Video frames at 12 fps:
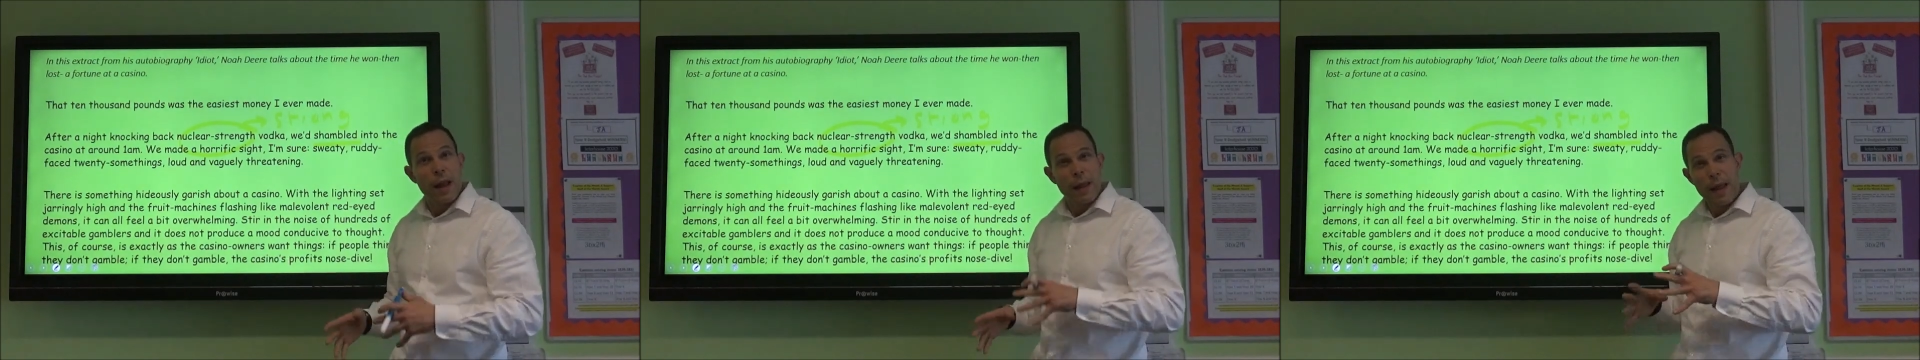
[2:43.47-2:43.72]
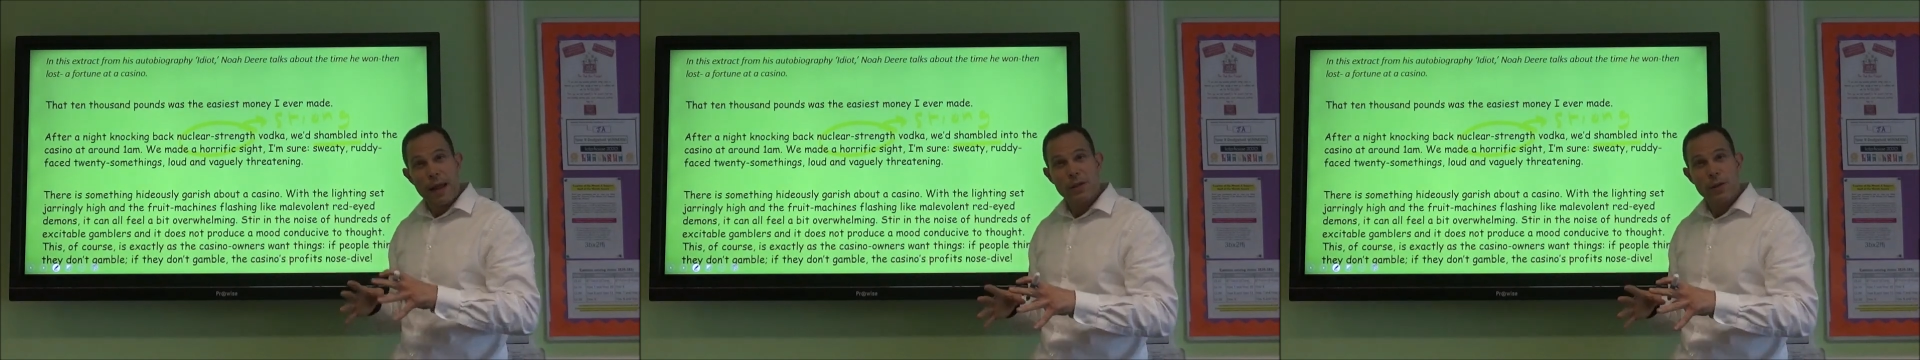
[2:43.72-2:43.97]

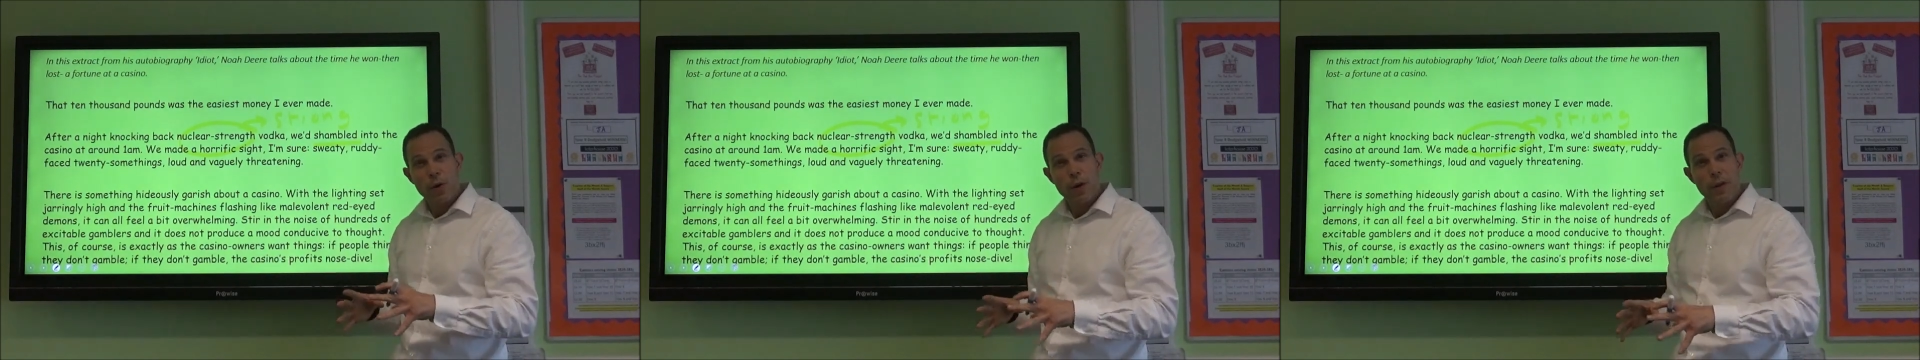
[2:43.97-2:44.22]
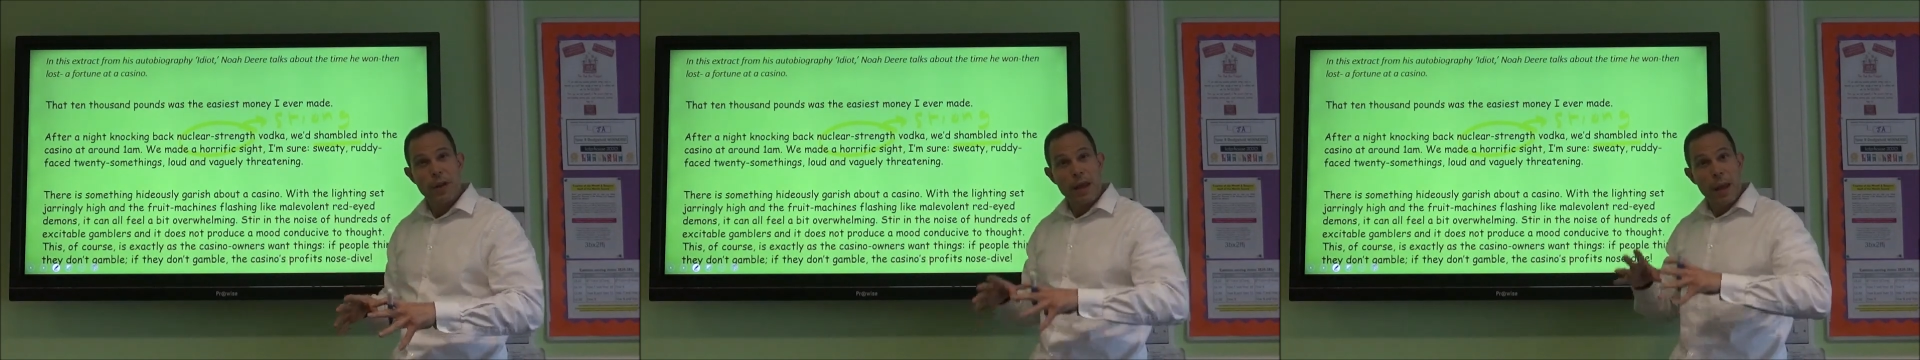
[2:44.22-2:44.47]
let's look at
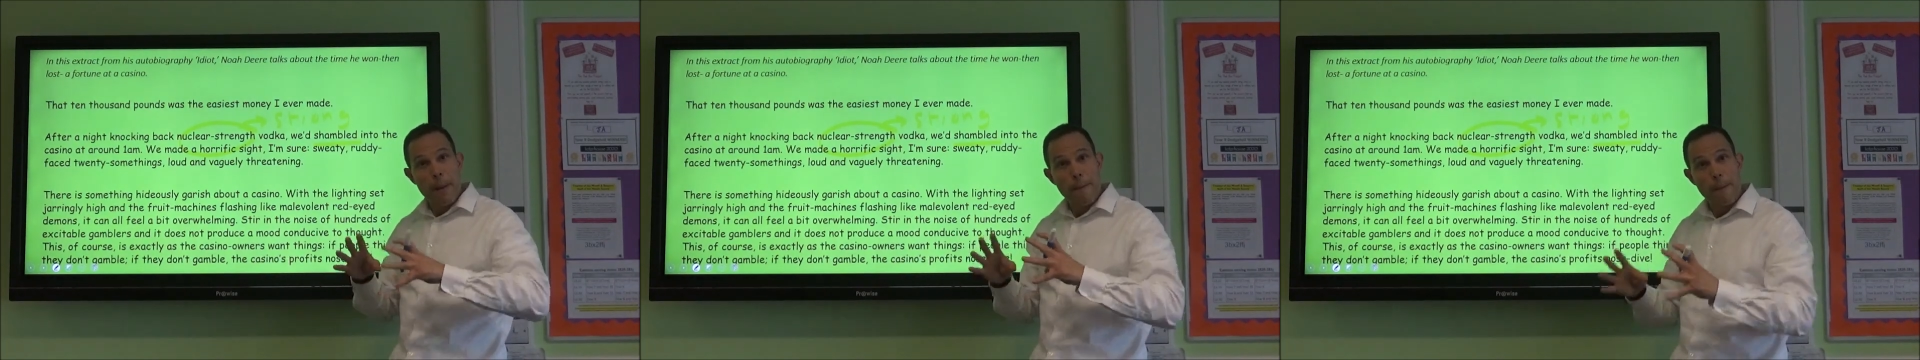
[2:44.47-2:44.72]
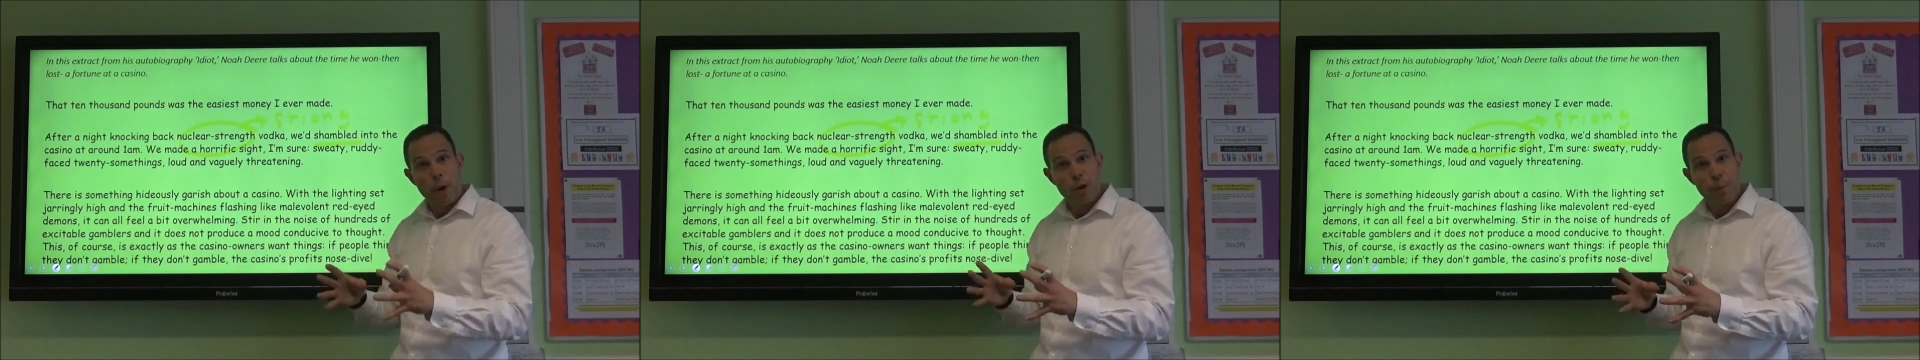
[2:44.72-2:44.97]
the
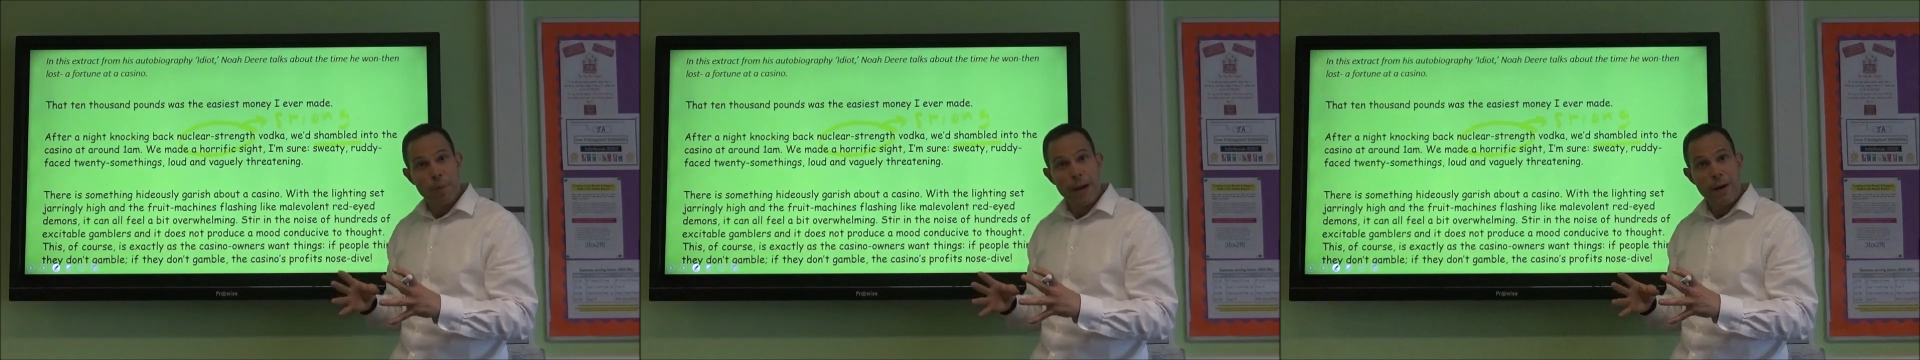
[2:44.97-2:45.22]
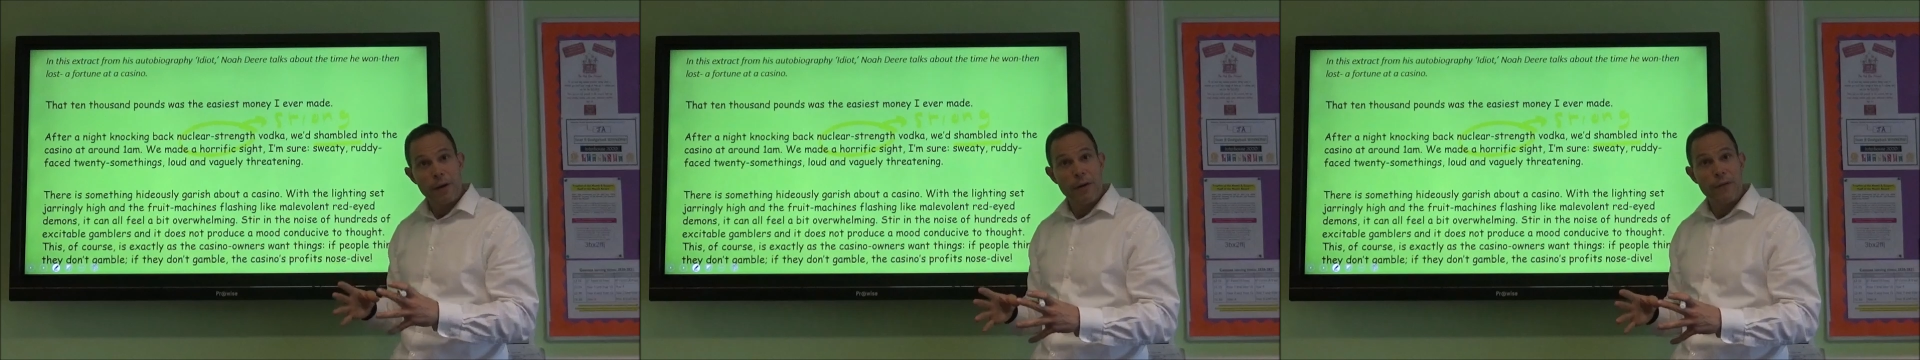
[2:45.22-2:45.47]
model
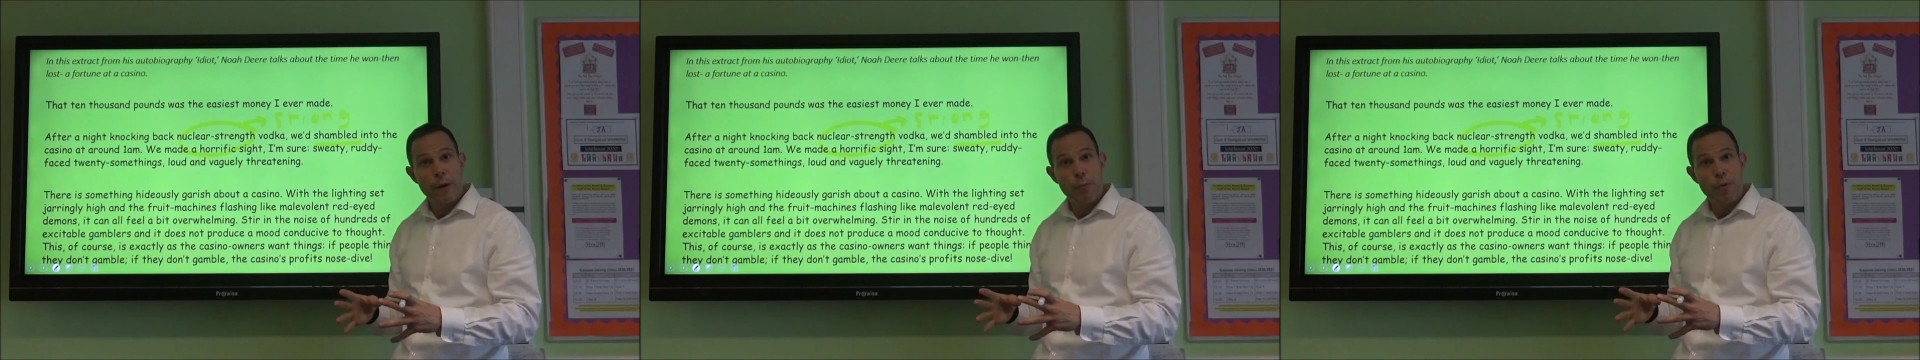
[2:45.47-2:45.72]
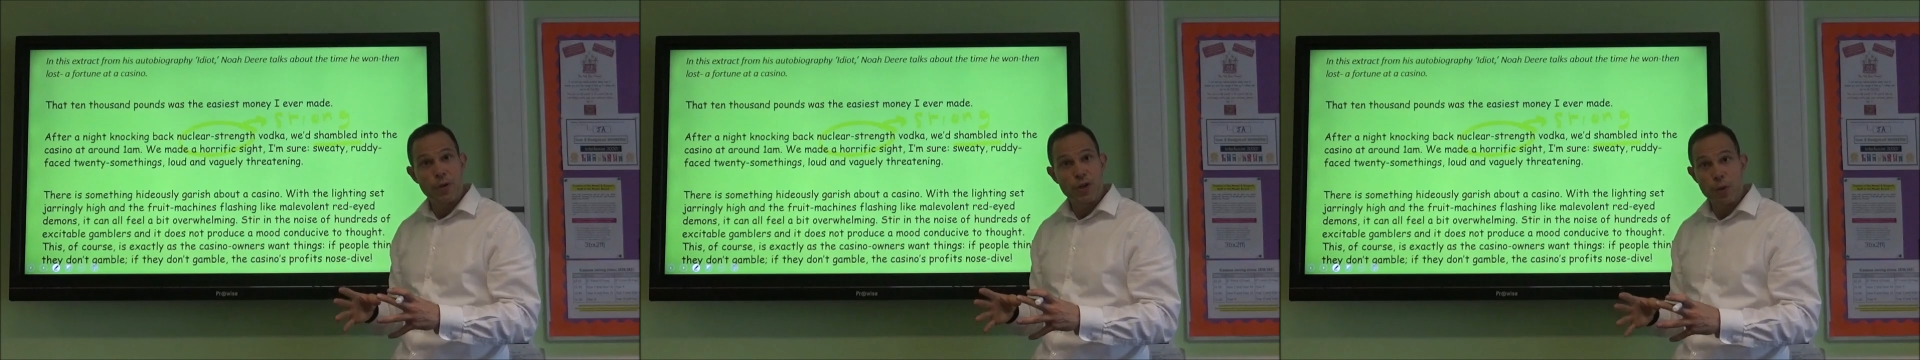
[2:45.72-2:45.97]
paragraph I'll
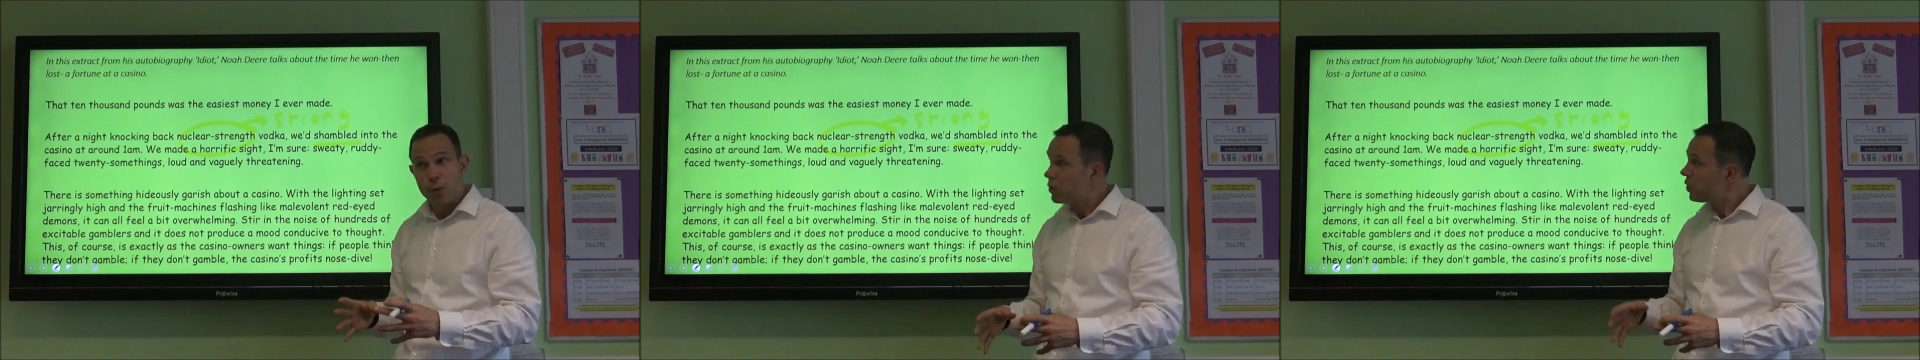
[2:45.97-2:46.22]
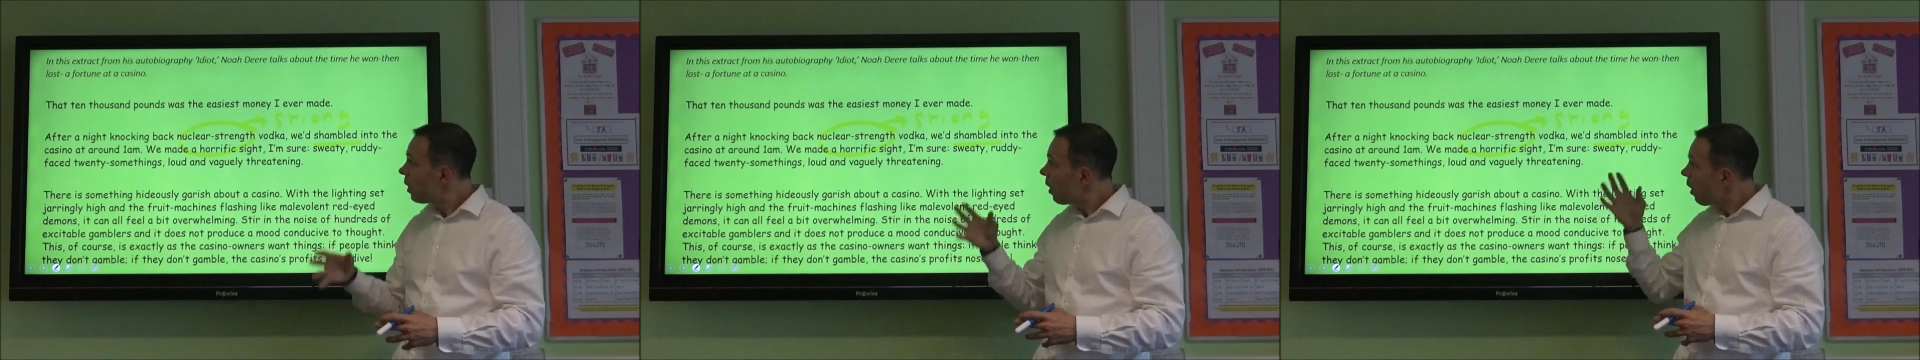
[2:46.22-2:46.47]
produce